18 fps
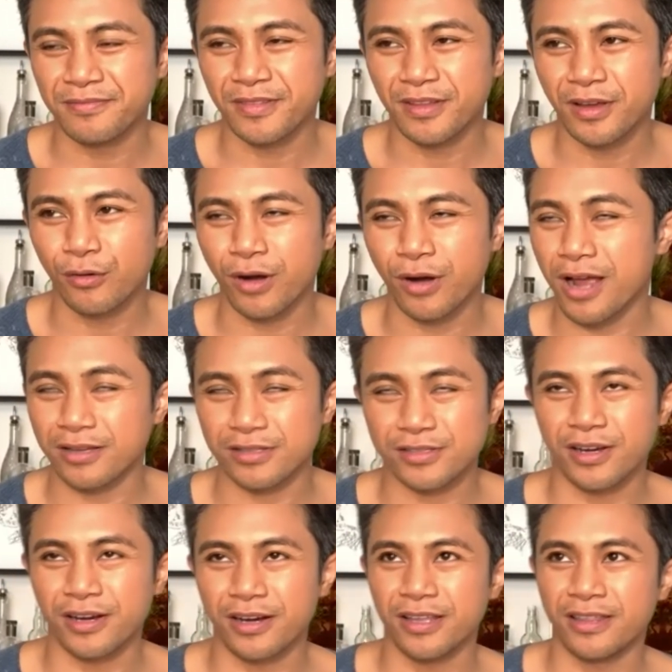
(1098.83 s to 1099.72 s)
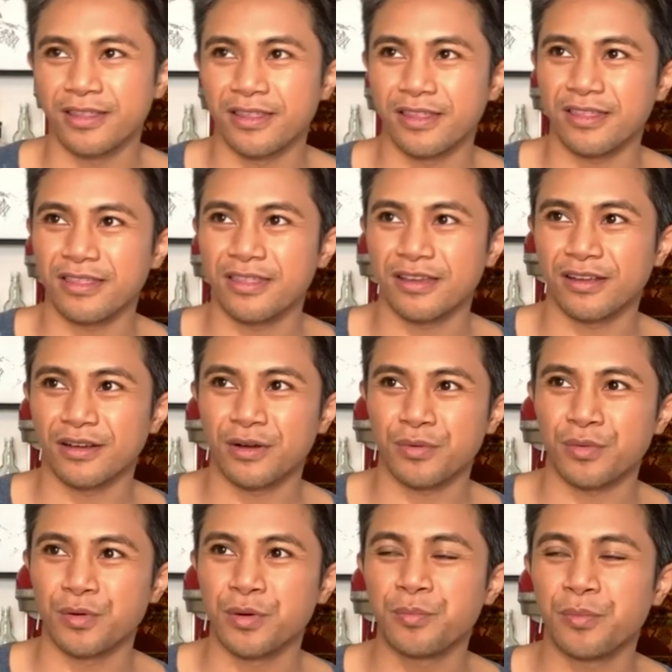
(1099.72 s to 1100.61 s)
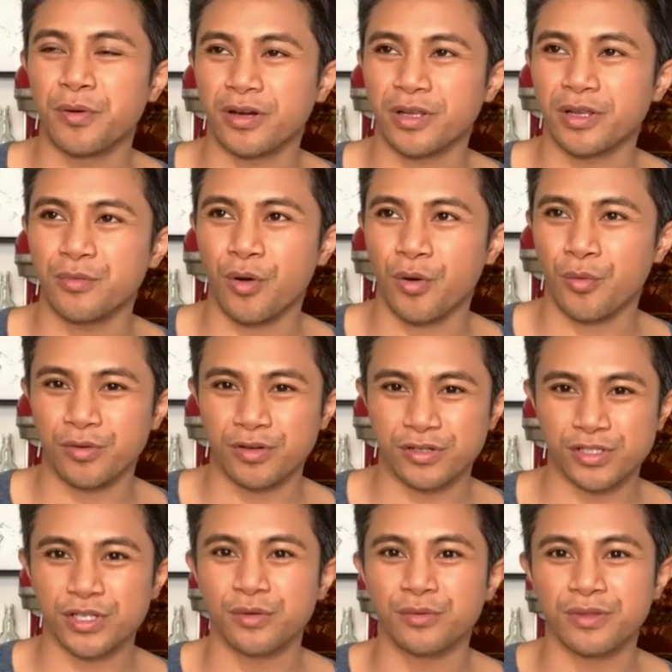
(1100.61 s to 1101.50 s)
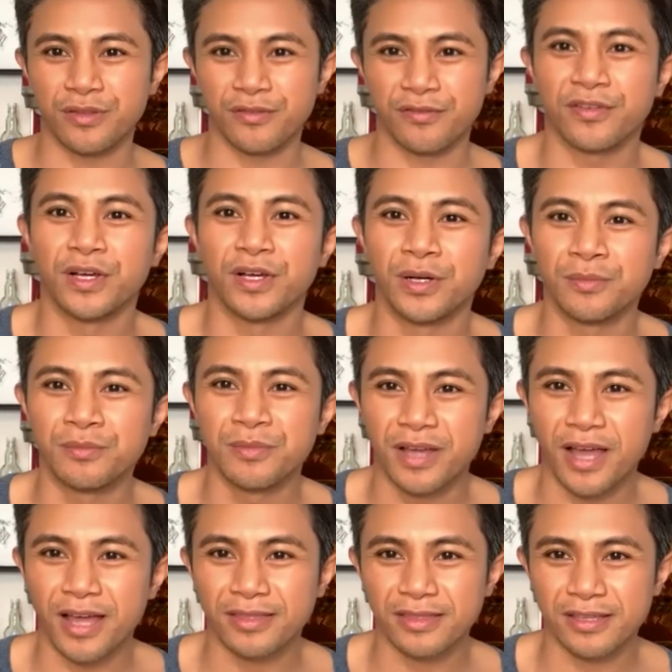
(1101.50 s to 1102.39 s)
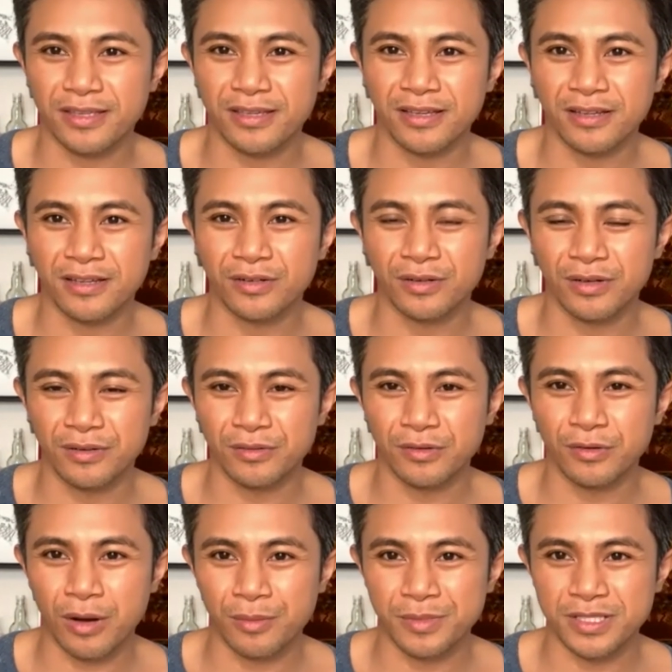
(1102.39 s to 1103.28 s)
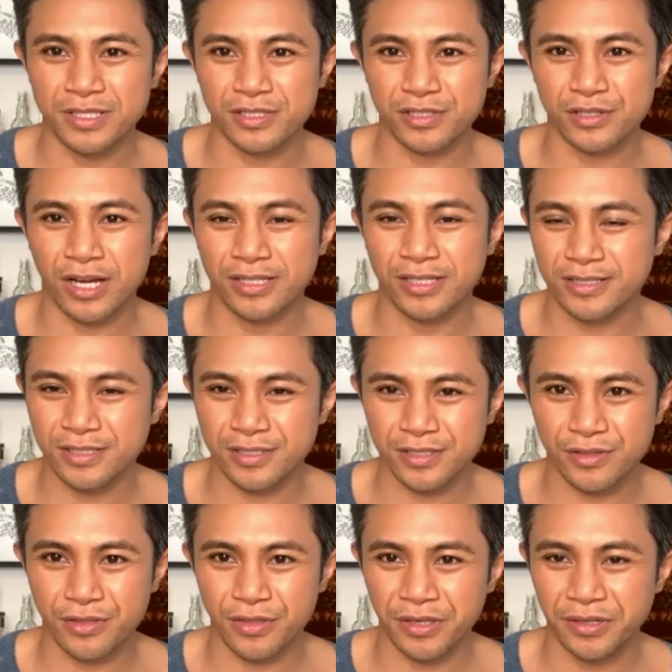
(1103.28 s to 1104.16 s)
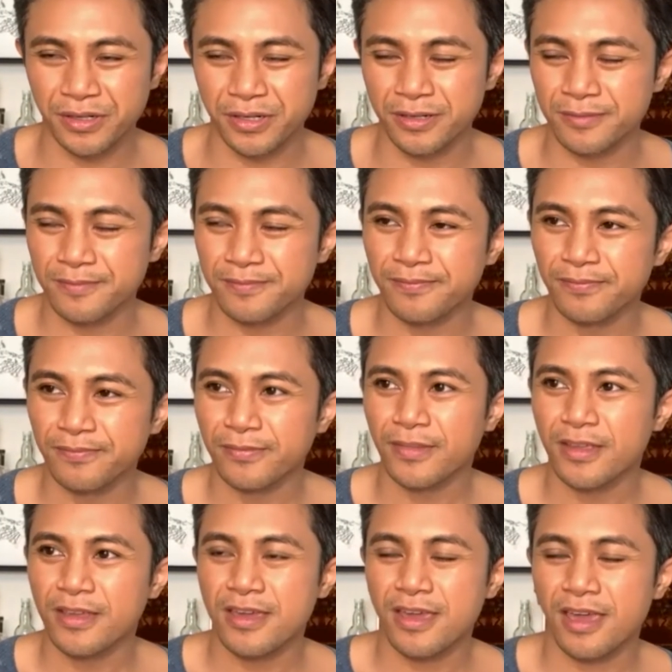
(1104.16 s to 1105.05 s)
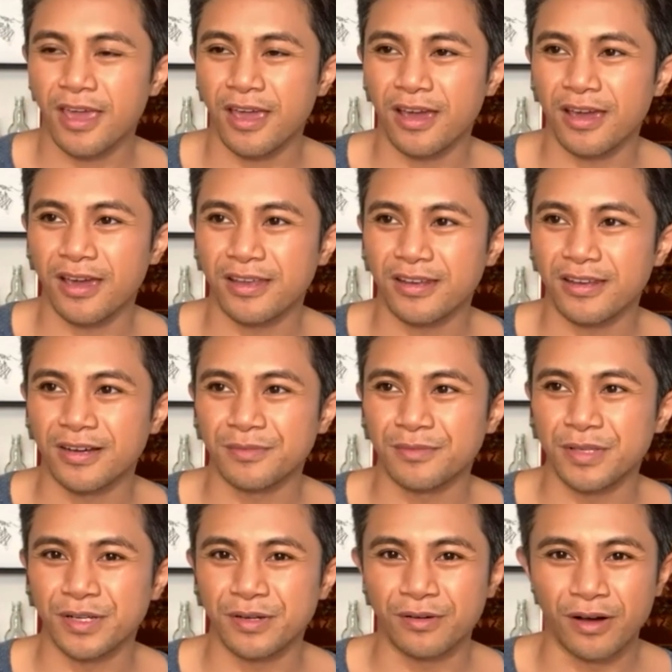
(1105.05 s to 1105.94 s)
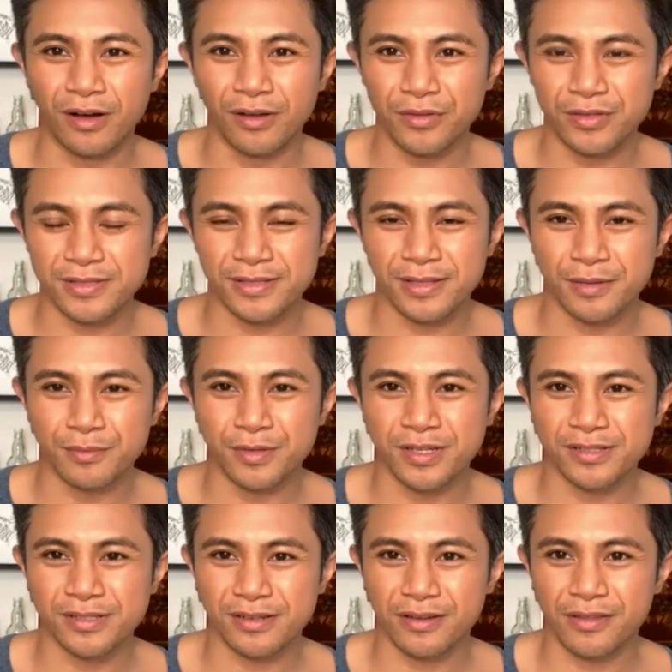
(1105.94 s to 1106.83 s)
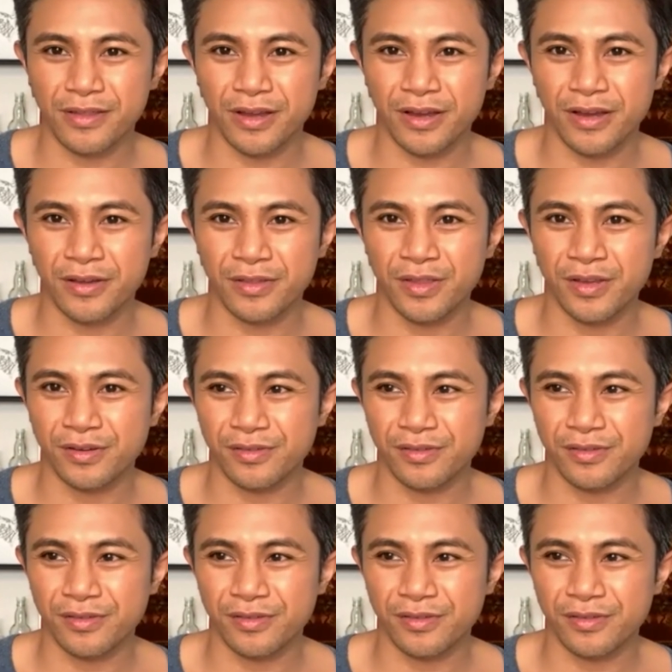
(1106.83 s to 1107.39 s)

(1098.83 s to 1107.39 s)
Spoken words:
the crew party where we're showing the film at the Grauman's Chinese Theater, and you know, all the celebrities are there.